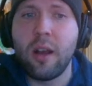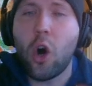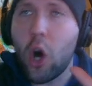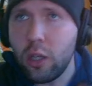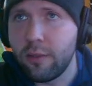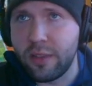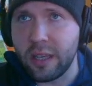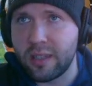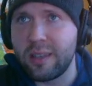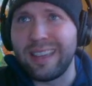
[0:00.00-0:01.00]
All of
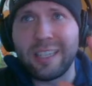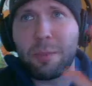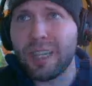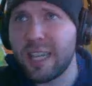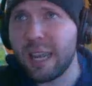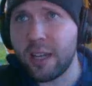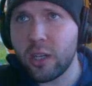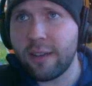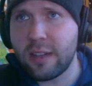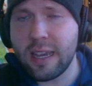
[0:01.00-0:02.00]
this, this big
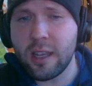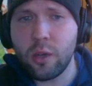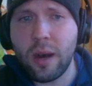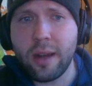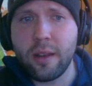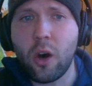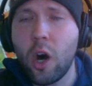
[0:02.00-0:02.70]
tangent I've taken you on,